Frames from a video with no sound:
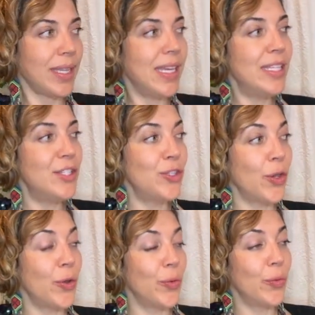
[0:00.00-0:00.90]
And
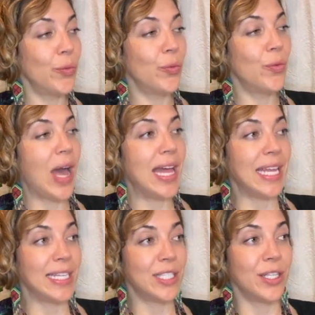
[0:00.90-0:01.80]
so
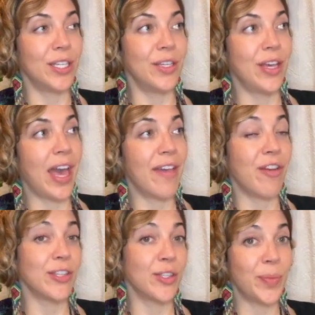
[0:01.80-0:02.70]
I've
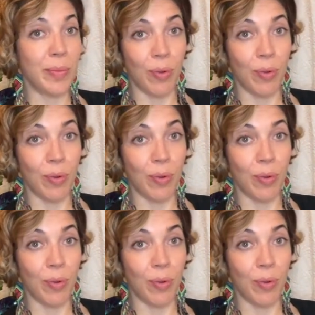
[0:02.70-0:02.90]
also been